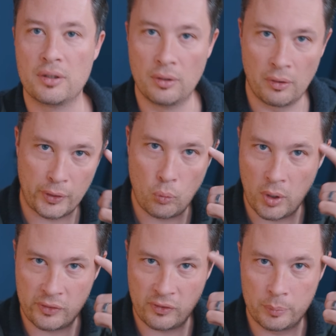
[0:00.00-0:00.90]
you know, like,
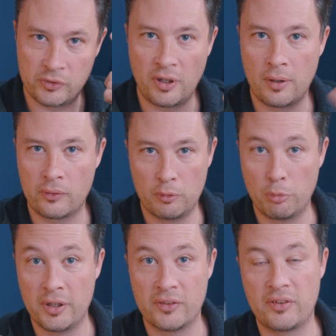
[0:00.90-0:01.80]
what's upstairs in
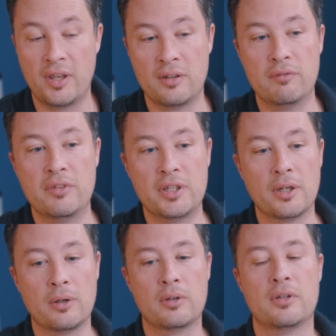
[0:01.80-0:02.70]
Brent's head
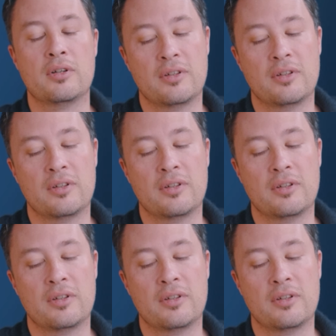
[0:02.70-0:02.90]
video.